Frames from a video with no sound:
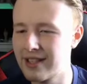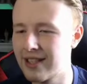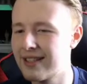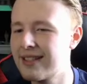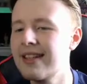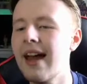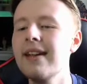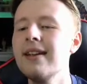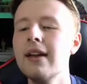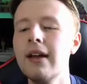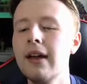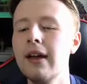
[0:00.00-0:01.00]
Today,
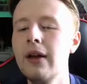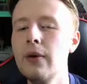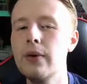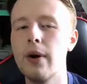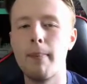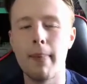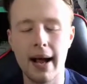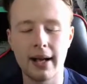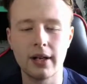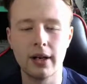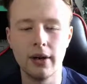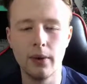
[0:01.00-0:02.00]
we are
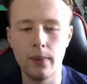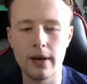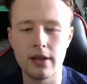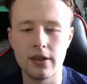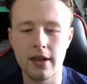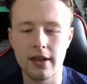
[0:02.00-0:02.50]
back with